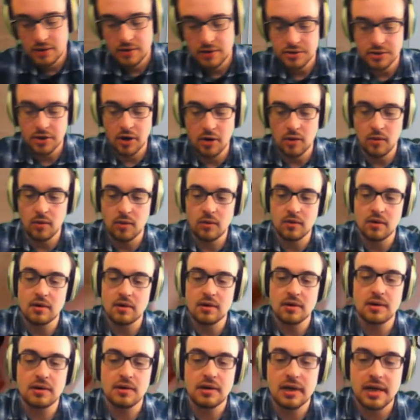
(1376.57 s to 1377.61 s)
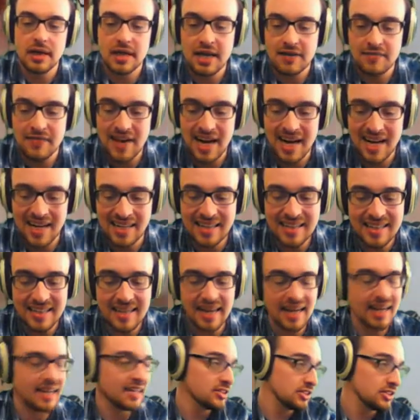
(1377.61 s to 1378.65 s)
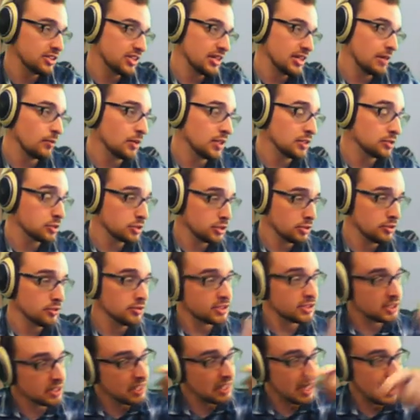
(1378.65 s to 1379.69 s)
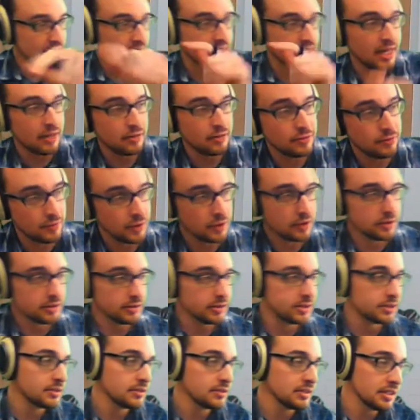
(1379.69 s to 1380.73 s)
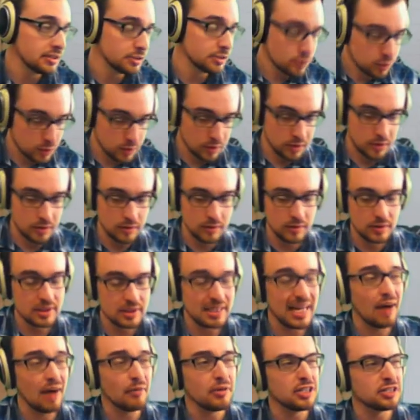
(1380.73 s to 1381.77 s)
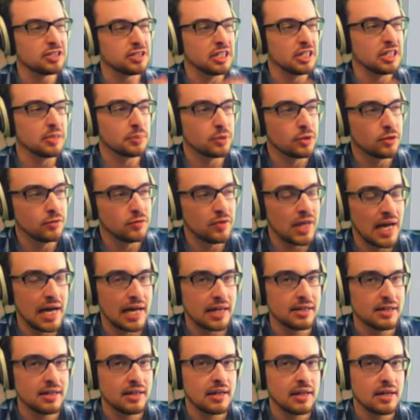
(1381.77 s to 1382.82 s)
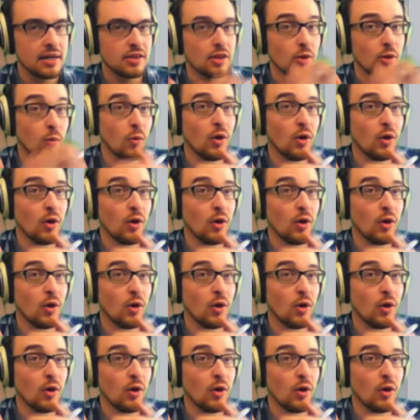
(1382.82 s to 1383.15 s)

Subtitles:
So if any case that we choose to knock down first is true, now we just need to prove that the